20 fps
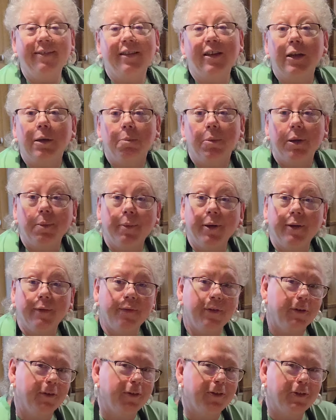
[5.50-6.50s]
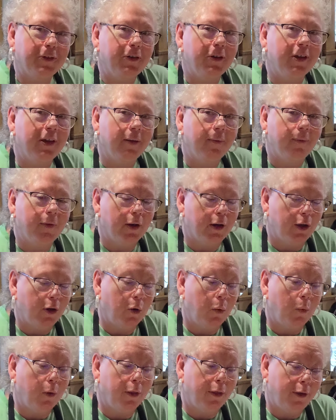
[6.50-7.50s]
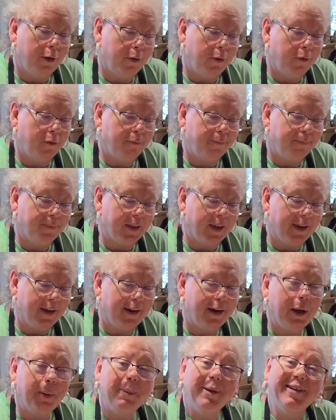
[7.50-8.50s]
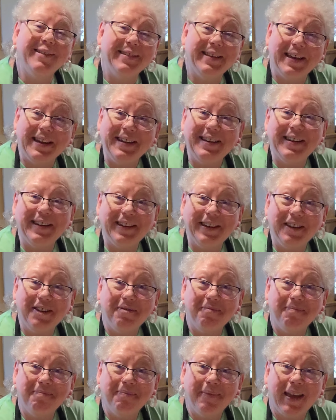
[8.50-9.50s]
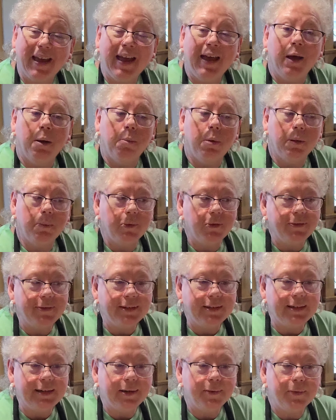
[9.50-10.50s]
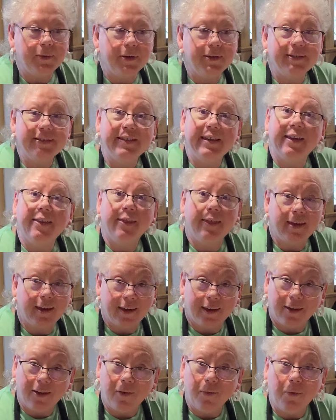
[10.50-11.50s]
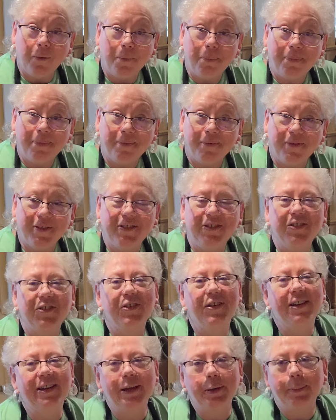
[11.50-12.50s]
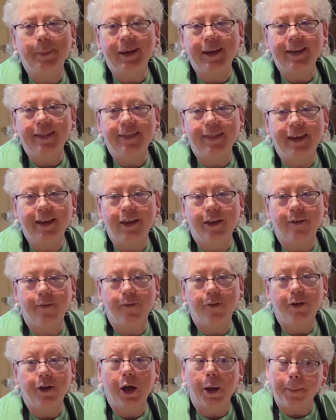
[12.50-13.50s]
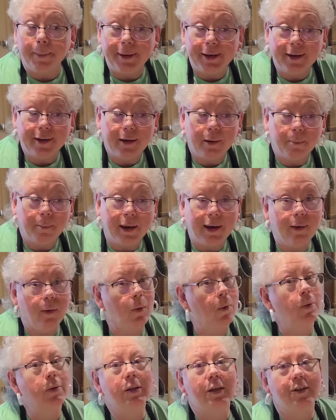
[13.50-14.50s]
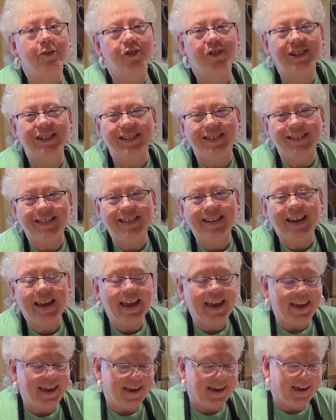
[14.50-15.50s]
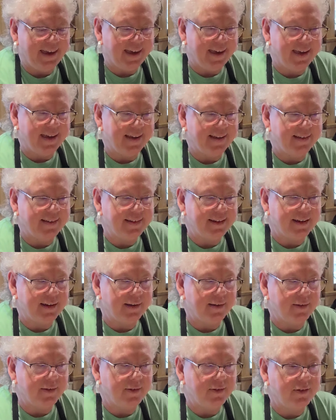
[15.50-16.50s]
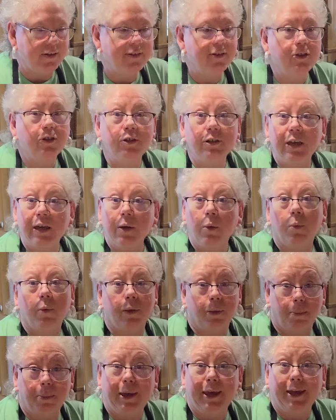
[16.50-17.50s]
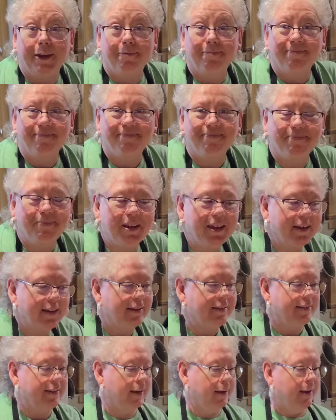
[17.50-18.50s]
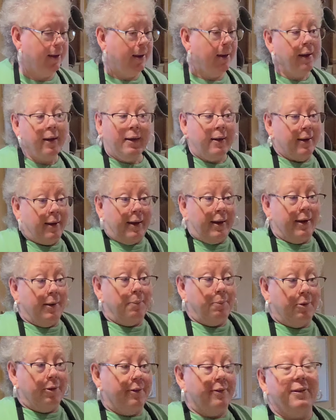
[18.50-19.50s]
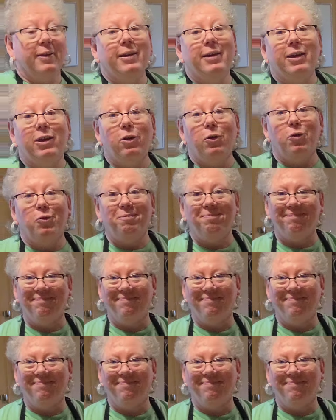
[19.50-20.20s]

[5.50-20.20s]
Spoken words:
is going to be my first cooking video with you and I'm excited. But mostly I want to say thank you for joining me. Thank you for coming into my old kitchen and just cooking with me, because I'm just like you.